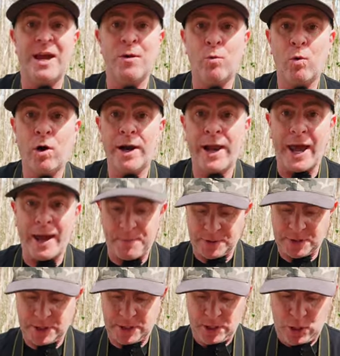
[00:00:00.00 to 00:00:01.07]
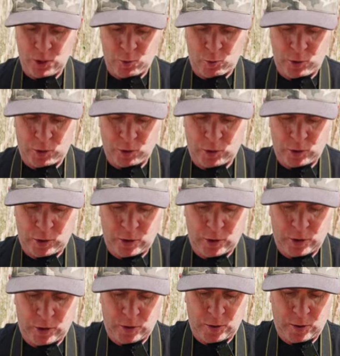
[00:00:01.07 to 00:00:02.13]
a wider aperture will
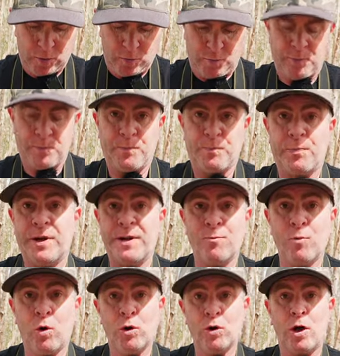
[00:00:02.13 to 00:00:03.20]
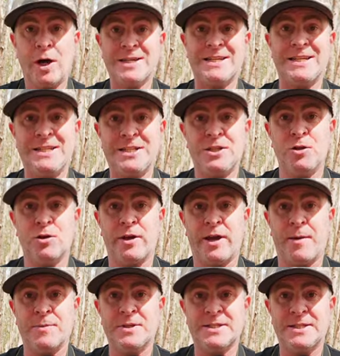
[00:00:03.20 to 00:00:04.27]
bring more light into your
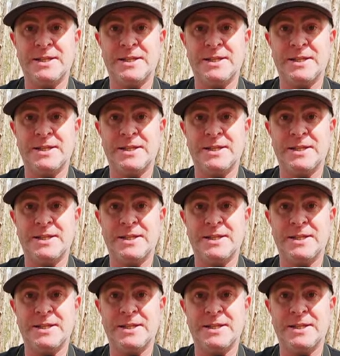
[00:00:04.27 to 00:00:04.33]
camera's